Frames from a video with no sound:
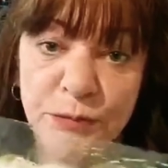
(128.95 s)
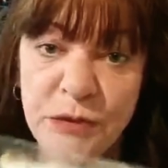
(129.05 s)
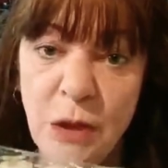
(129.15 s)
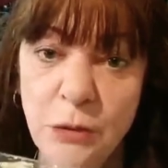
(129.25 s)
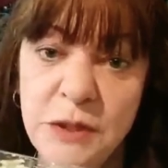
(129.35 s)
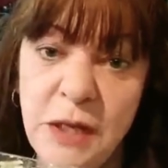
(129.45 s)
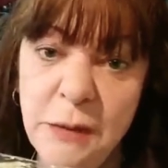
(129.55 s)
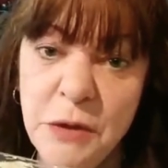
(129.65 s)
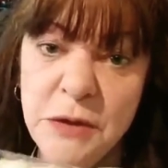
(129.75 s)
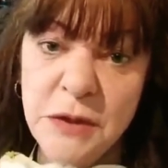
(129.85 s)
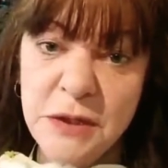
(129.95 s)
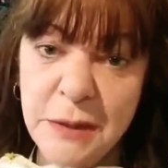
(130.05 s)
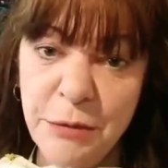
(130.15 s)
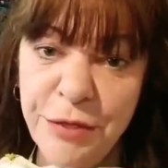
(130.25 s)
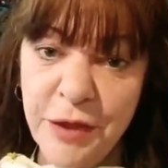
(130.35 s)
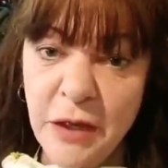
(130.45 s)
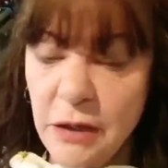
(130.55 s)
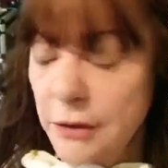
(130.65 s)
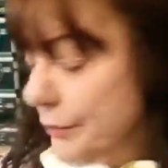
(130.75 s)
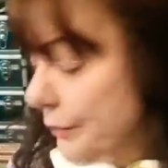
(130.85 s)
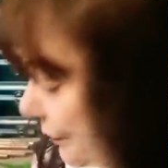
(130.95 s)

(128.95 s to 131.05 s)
So today I'm using the double thick,